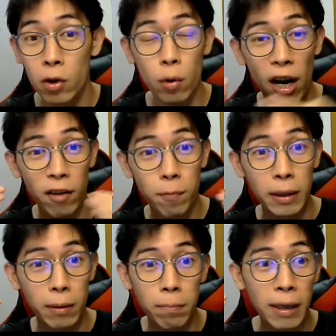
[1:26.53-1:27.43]
so I've
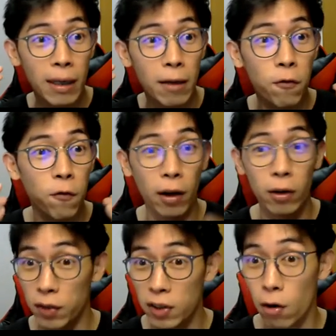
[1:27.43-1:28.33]
been making
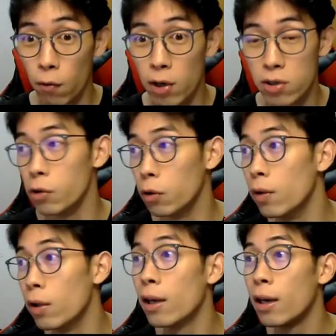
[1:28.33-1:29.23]
fun of this sort of question, you know.